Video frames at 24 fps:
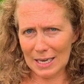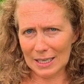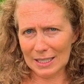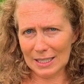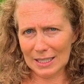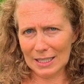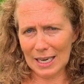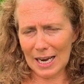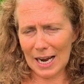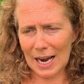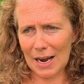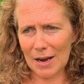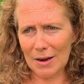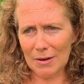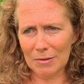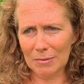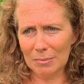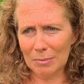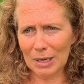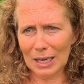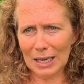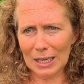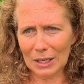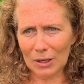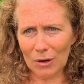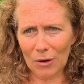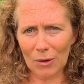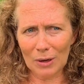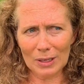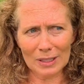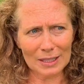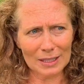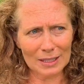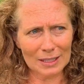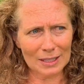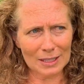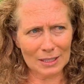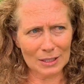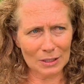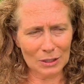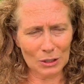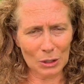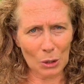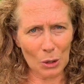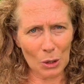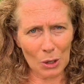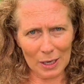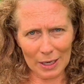It's now been going since
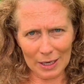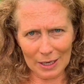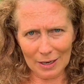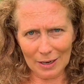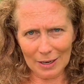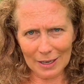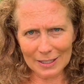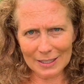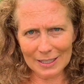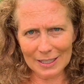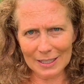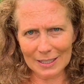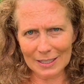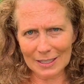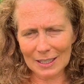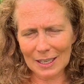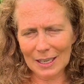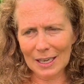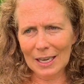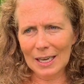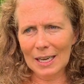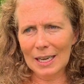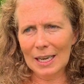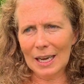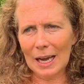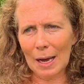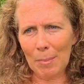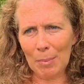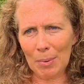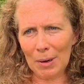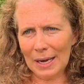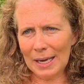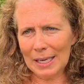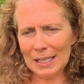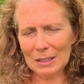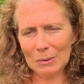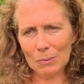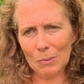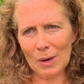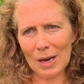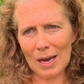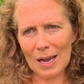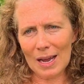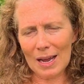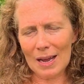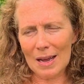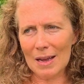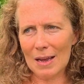the early 90s, a place
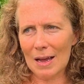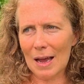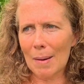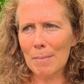where